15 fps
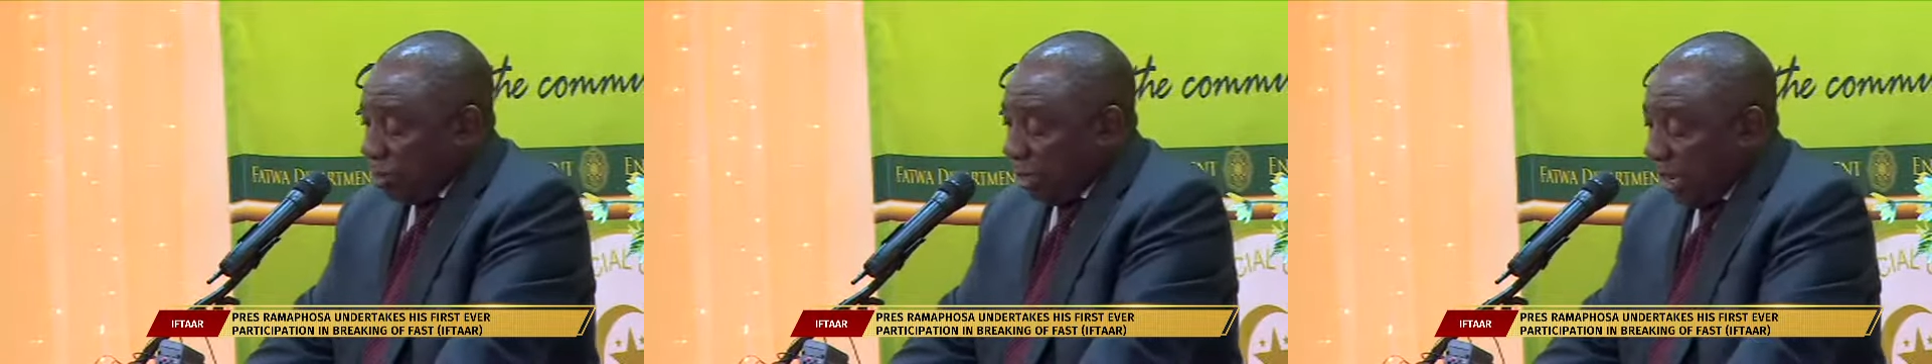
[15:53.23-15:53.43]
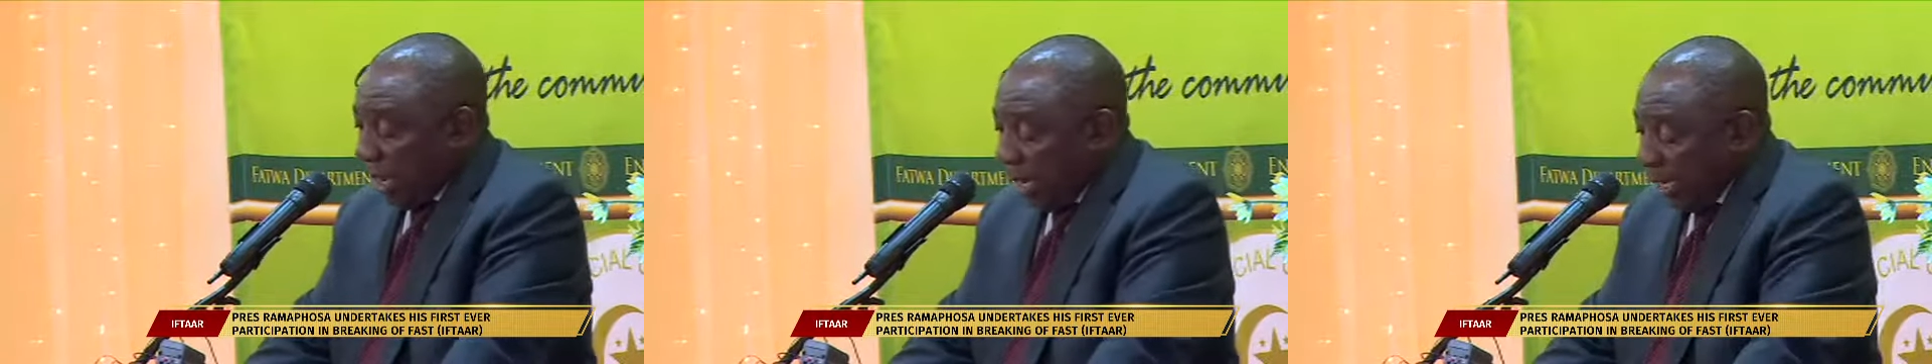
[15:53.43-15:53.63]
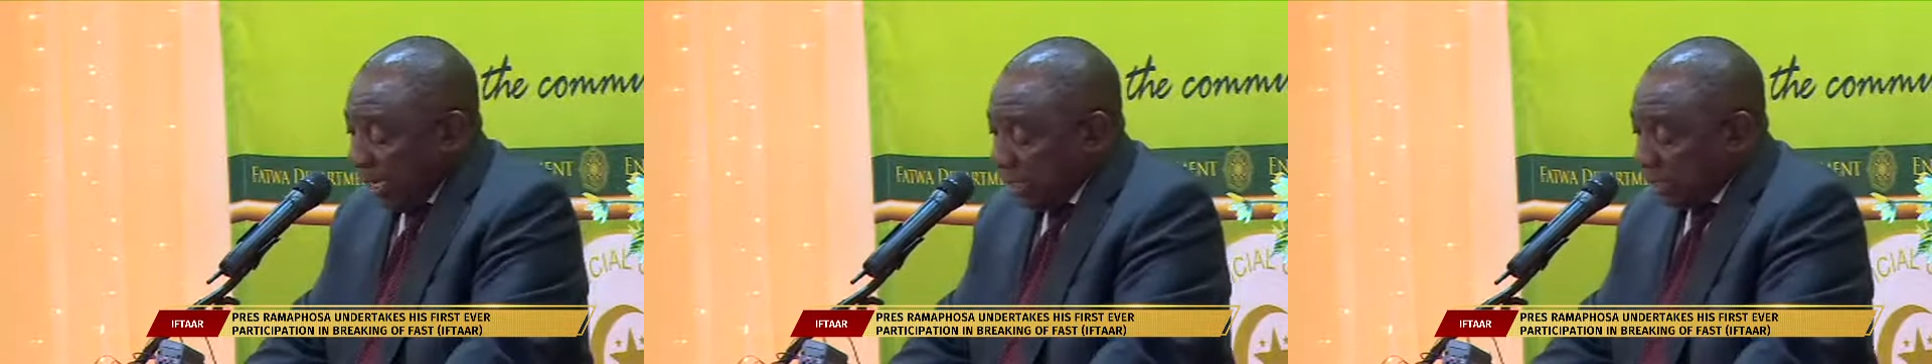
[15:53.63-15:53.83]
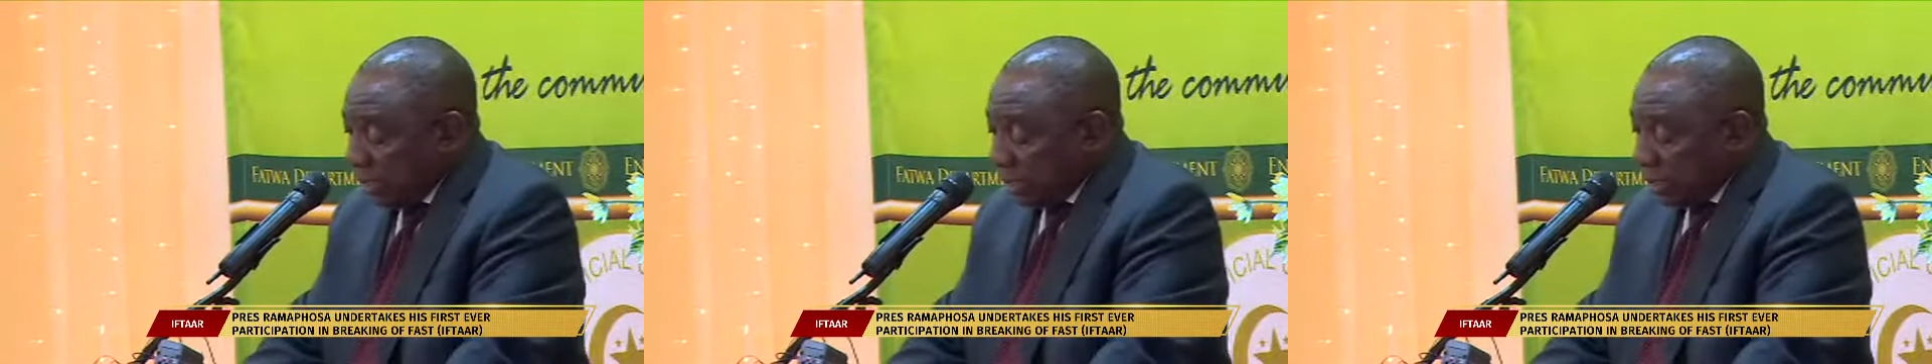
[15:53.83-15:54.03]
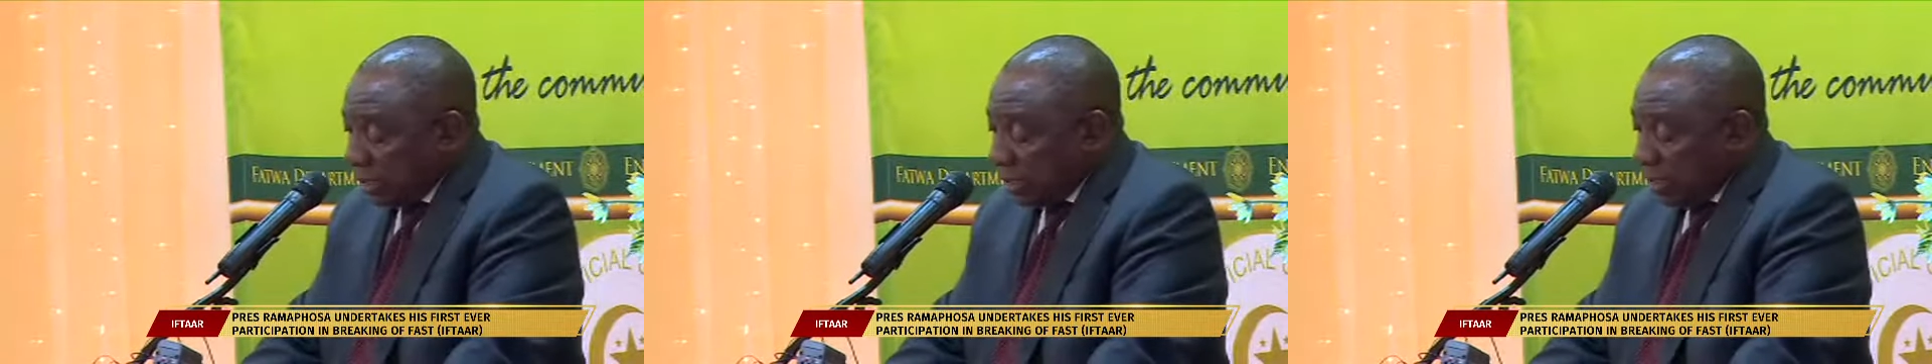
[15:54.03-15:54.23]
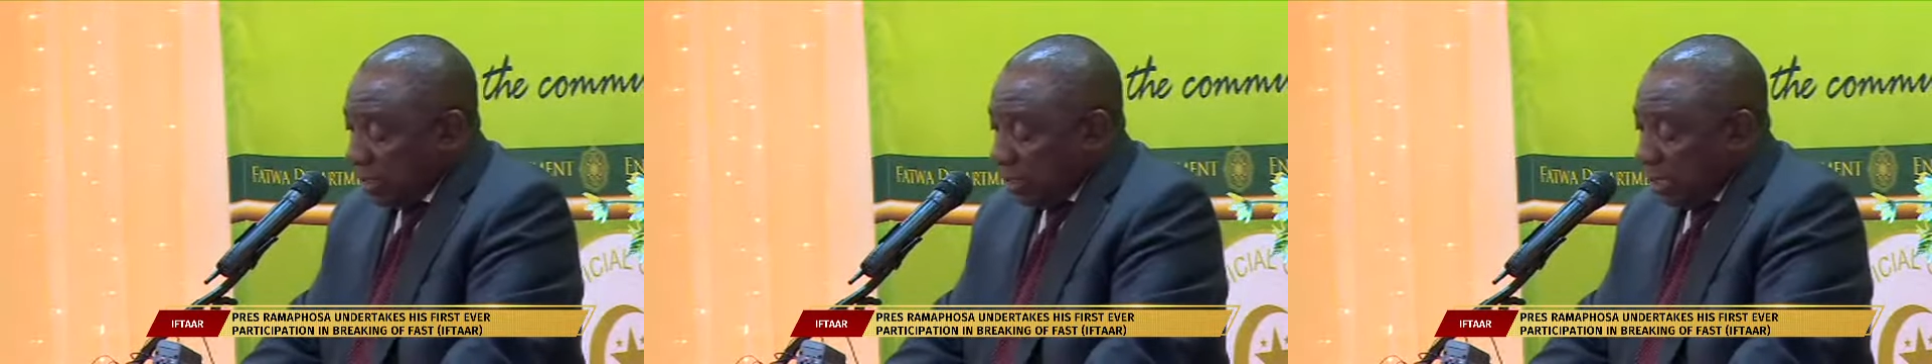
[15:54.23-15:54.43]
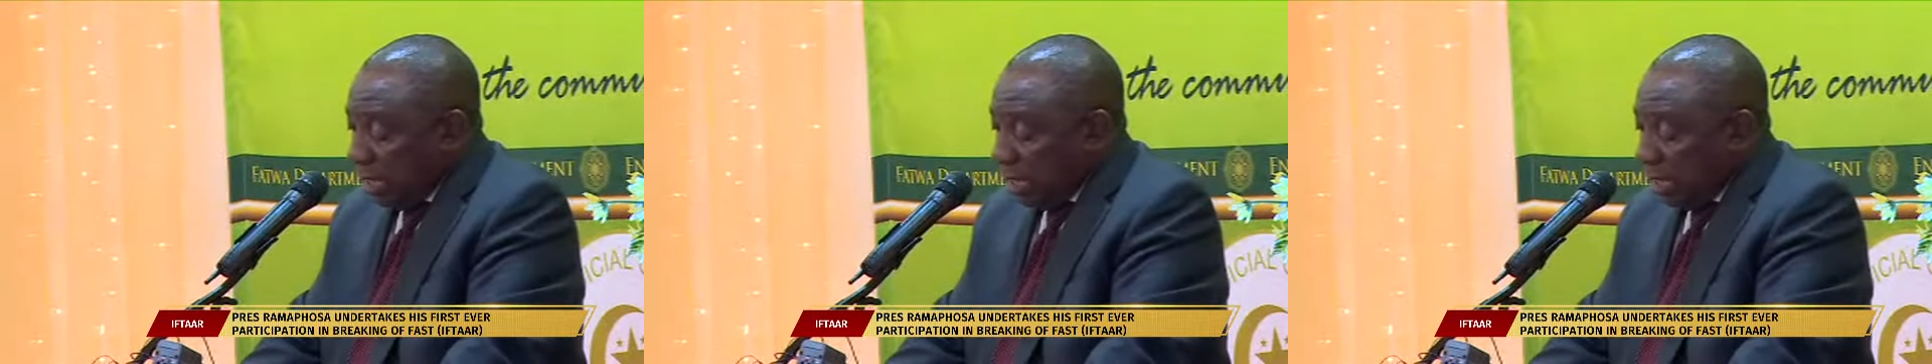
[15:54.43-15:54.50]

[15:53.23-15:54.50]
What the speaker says: hate